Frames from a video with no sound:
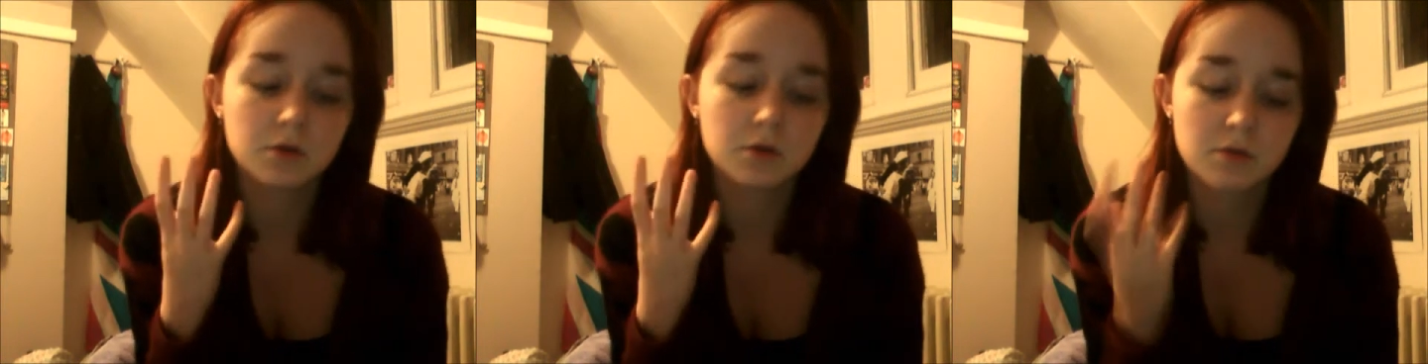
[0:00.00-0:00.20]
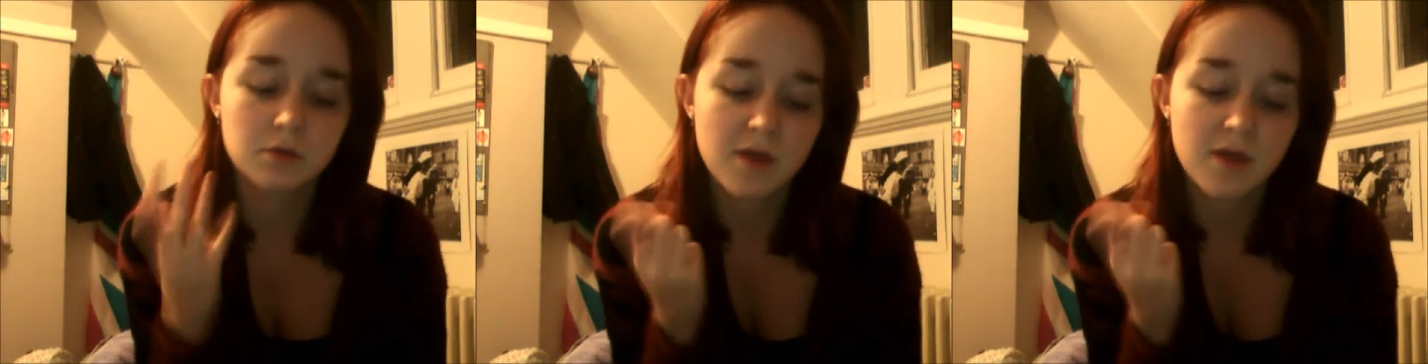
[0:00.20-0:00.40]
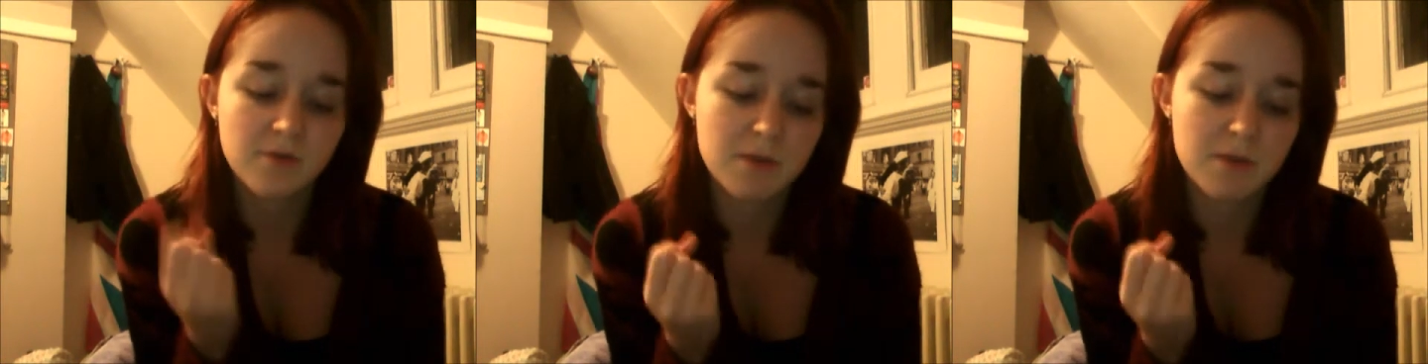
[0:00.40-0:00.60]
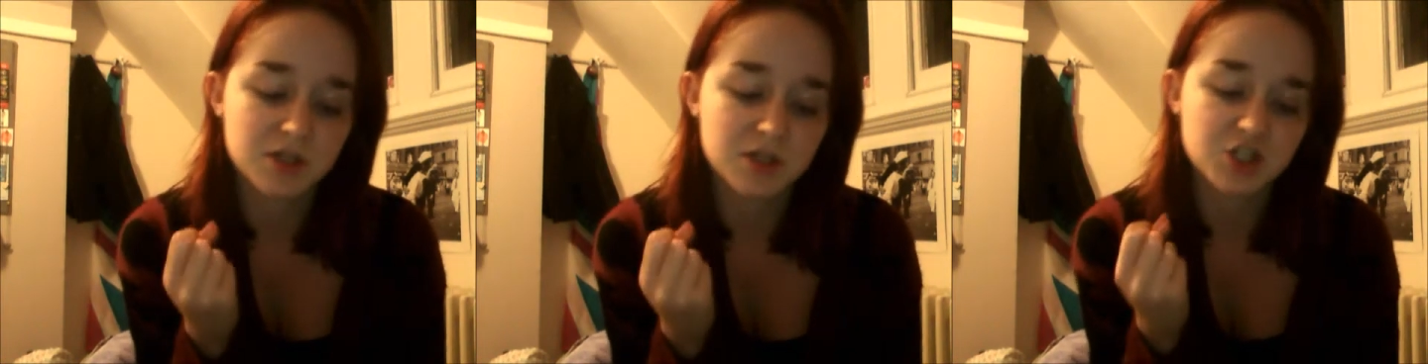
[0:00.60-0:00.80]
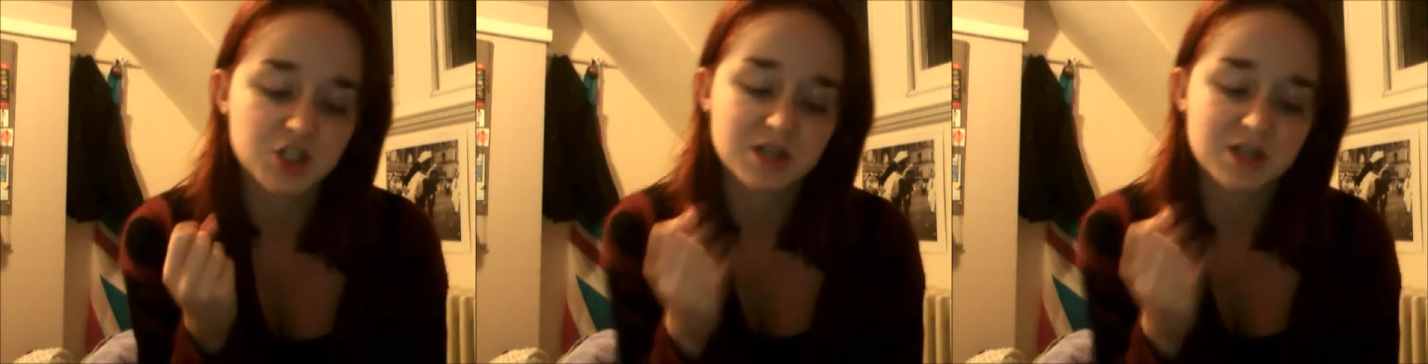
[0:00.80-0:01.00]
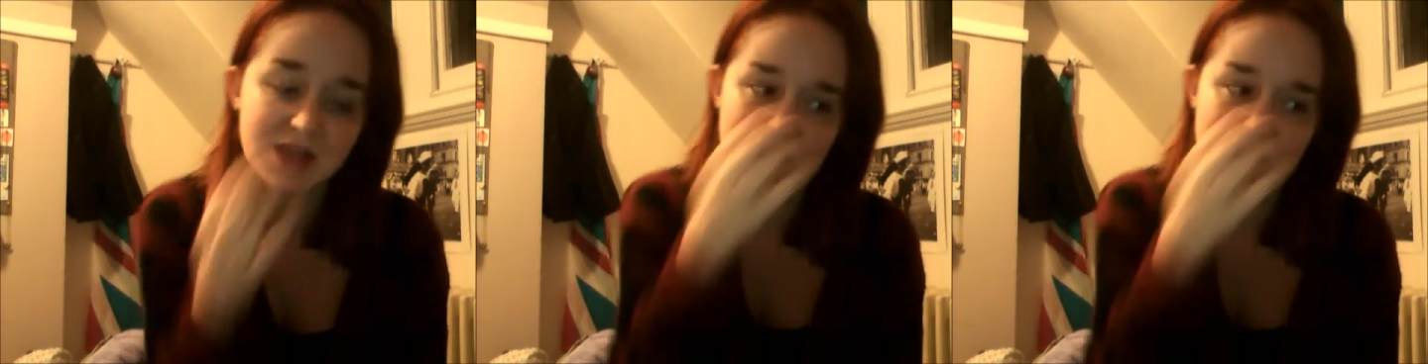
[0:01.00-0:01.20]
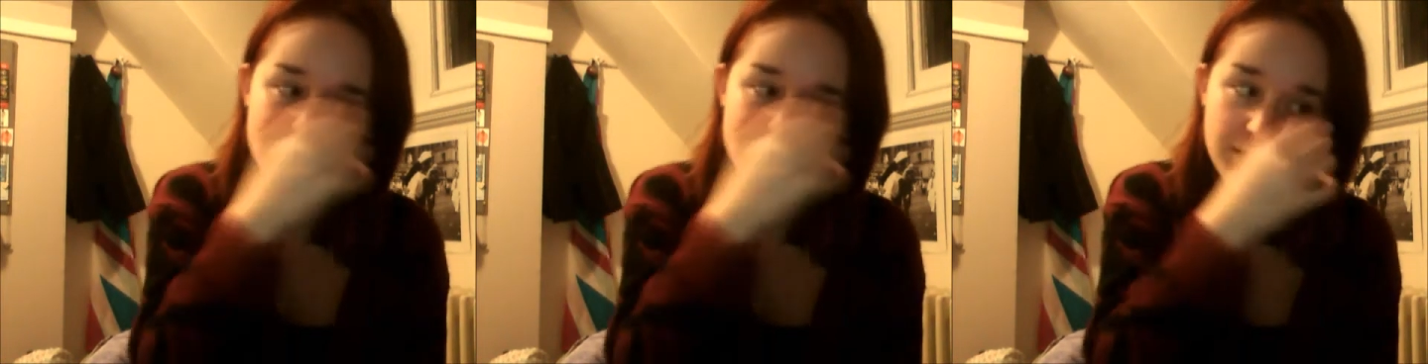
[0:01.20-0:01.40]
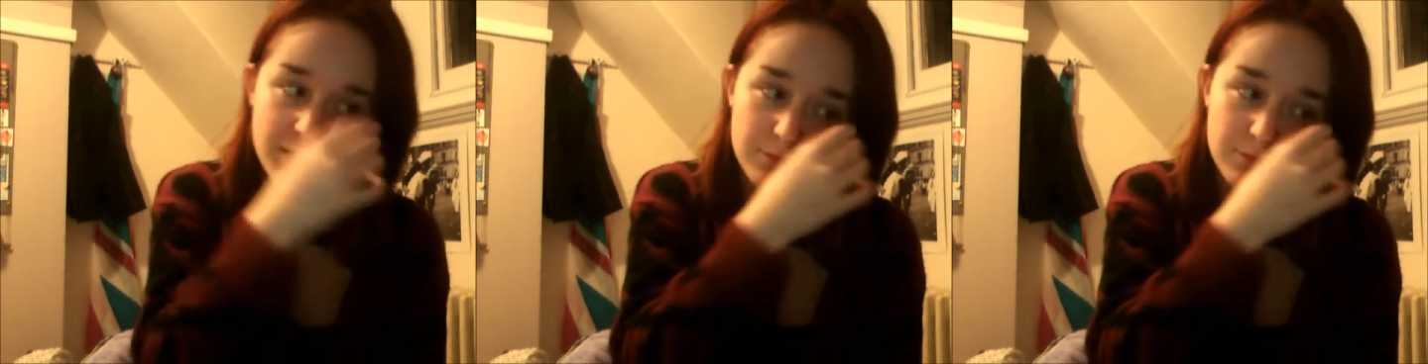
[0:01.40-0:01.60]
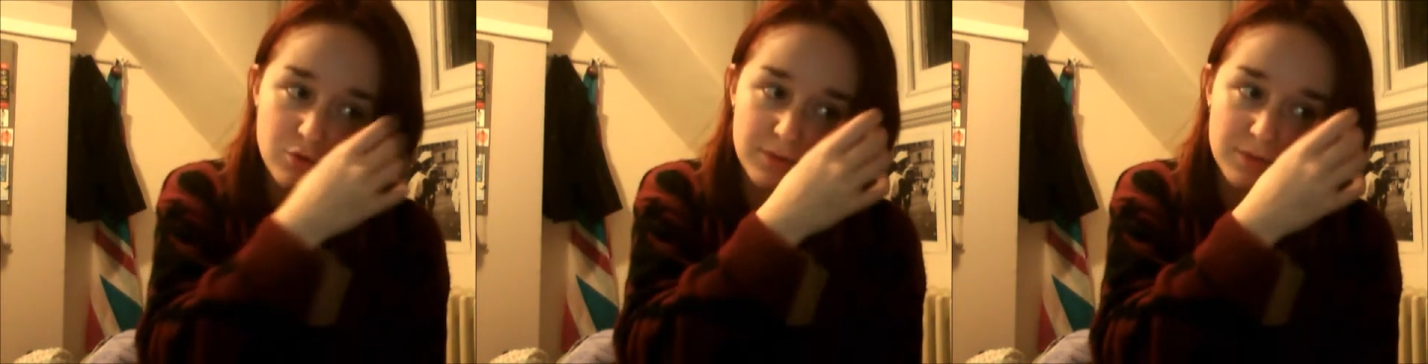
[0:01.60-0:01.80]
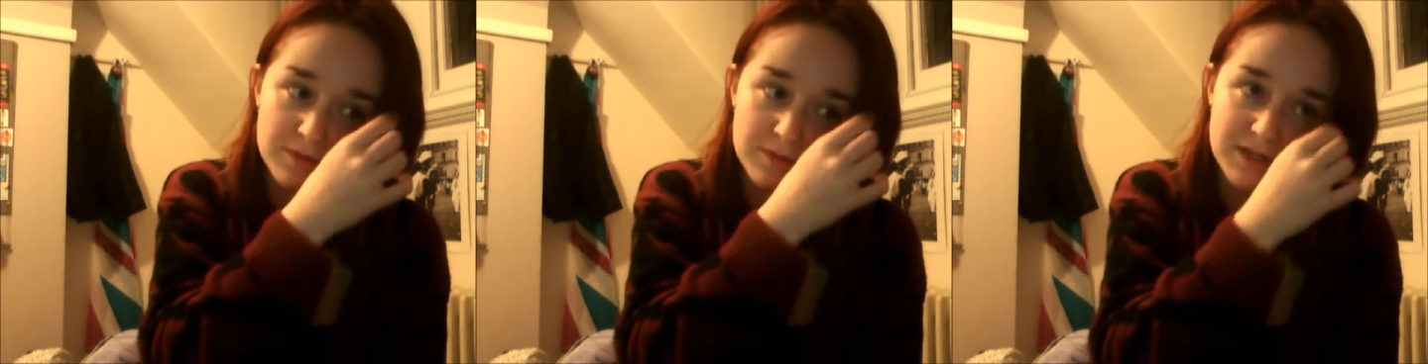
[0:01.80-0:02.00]
never mentioned any other
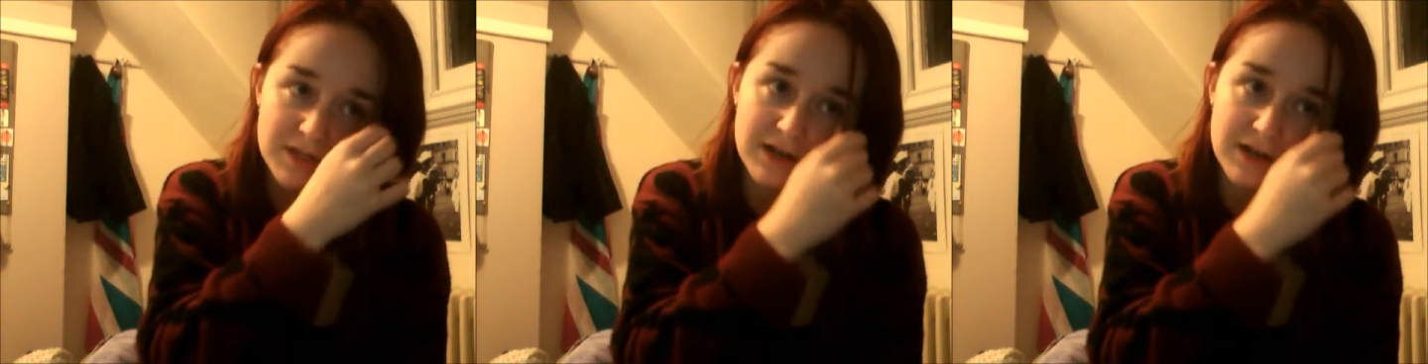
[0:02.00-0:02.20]
problems in her